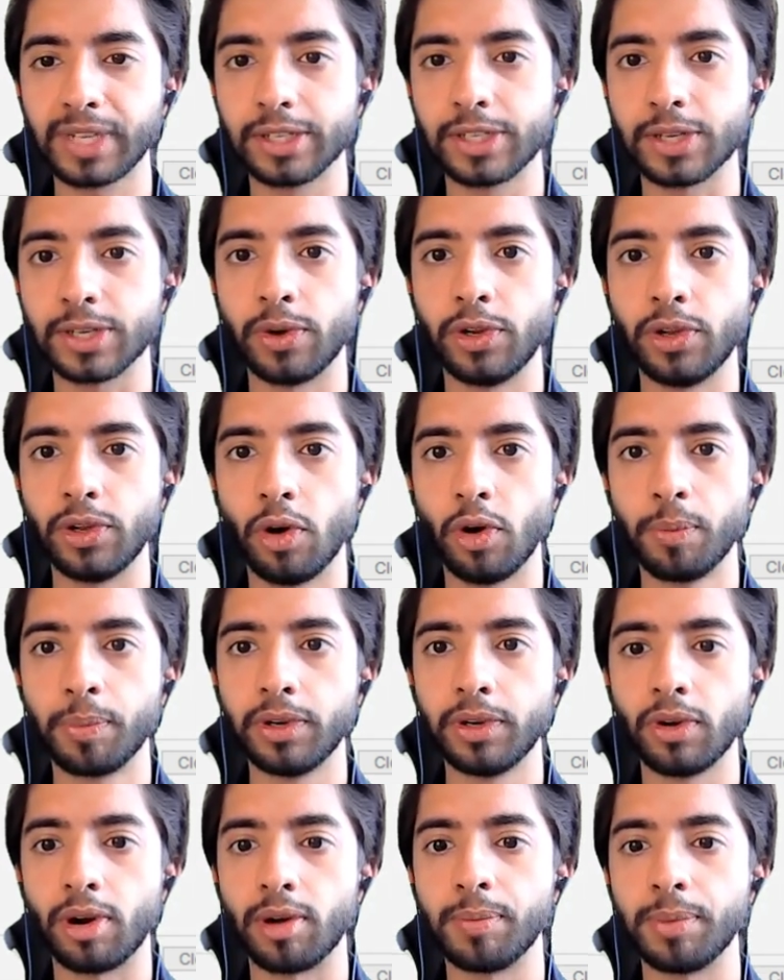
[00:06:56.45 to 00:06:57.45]
So when you
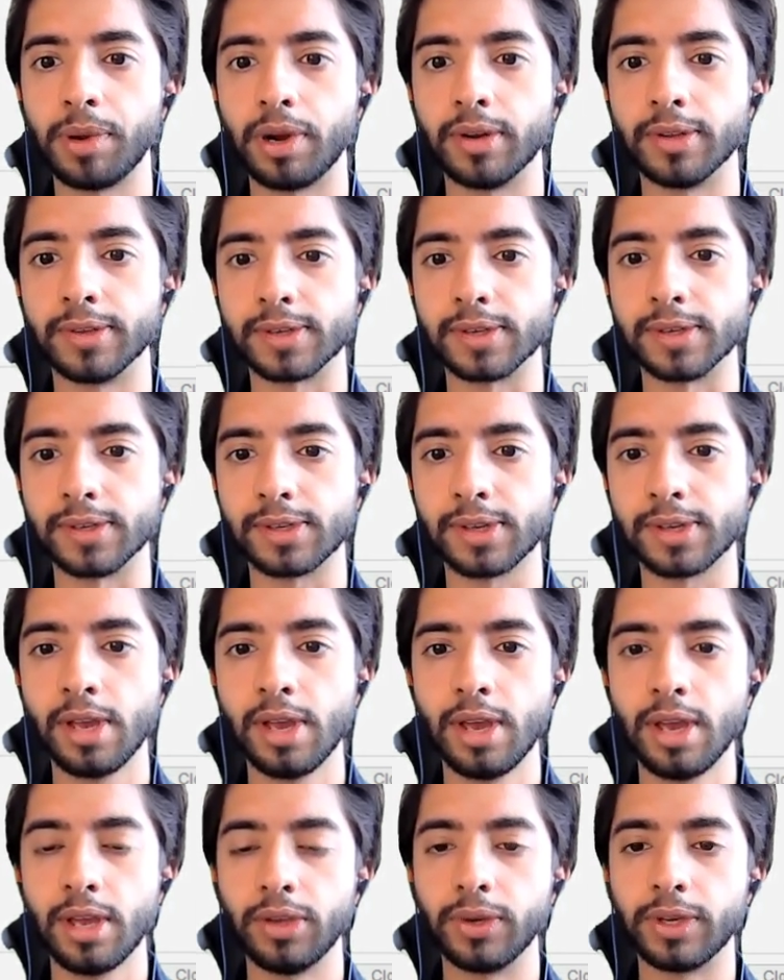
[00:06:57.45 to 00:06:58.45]
open your appearances,
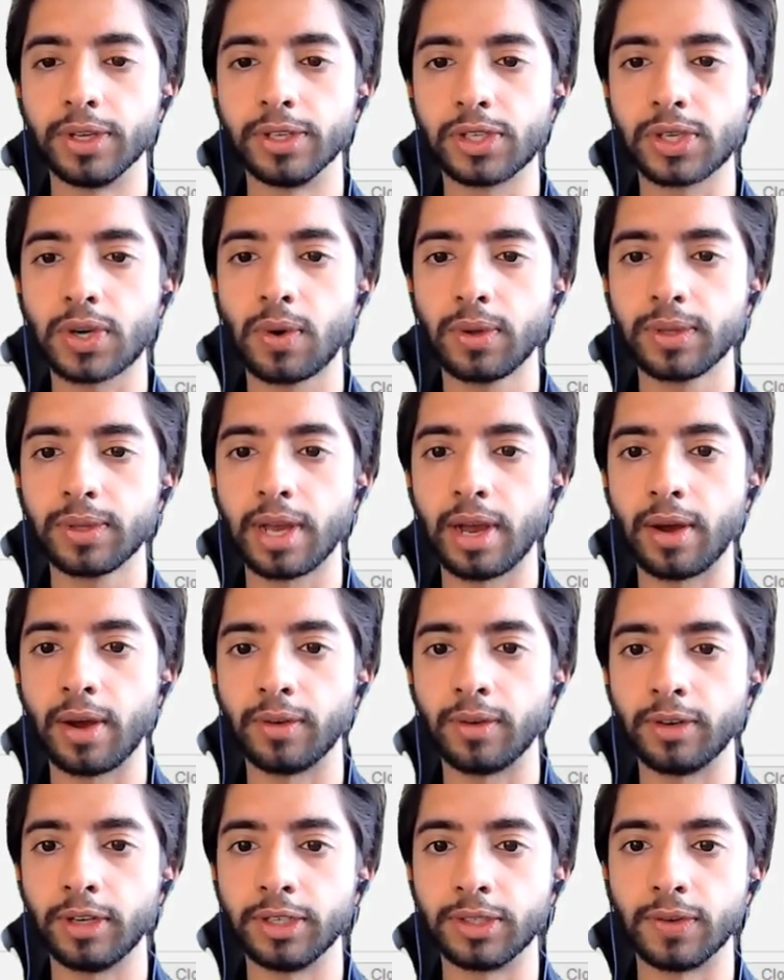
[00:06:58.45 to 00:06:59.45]
you can scroll
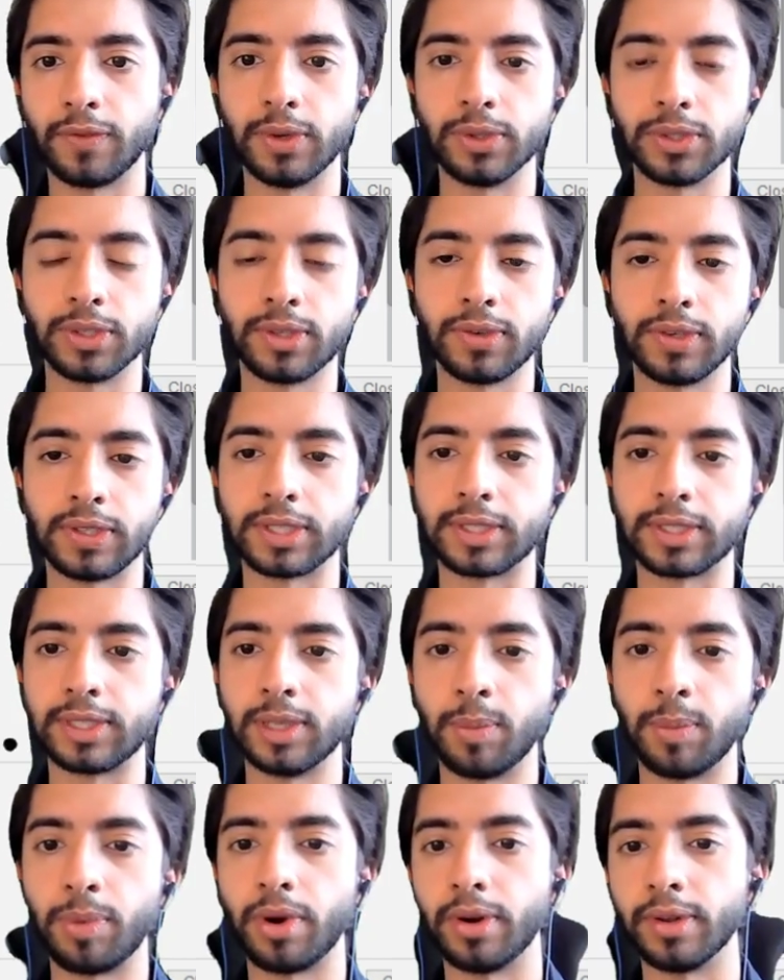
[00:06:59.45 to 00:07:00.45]
down into Fusion
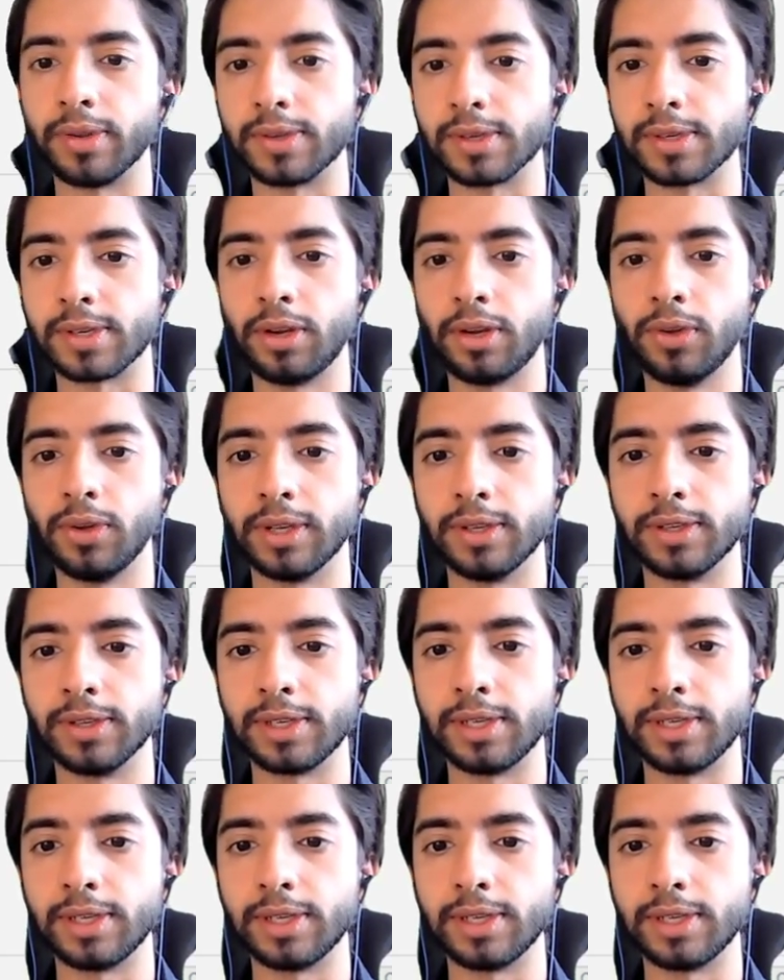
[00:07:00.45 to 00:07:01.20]
360 appearances and you can